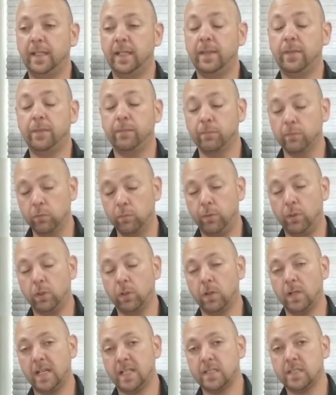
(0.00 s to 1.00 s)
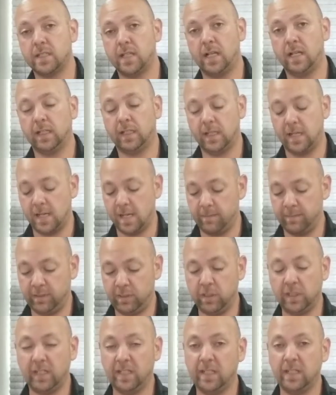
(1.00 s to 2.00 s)
through BowlerX.com, and
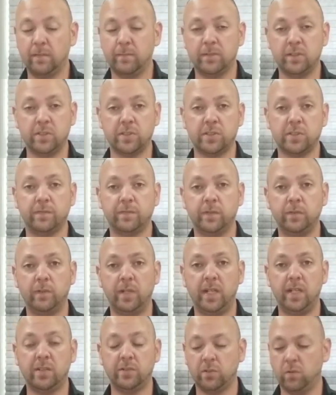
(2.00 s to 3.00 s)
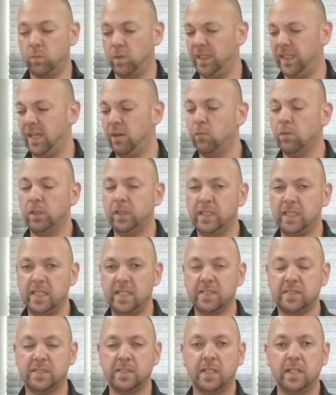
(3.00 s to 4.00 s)
you can get them in just a few days, or when they
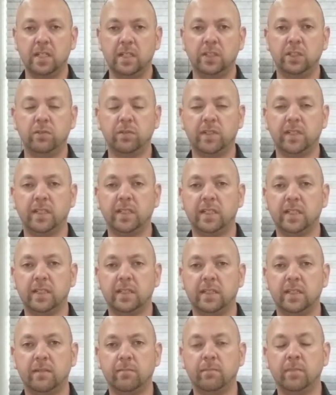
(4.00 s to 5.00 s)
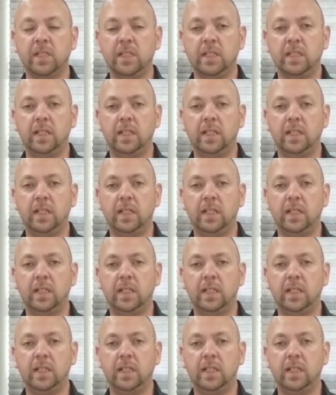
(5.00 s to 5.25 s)
release, you can get them.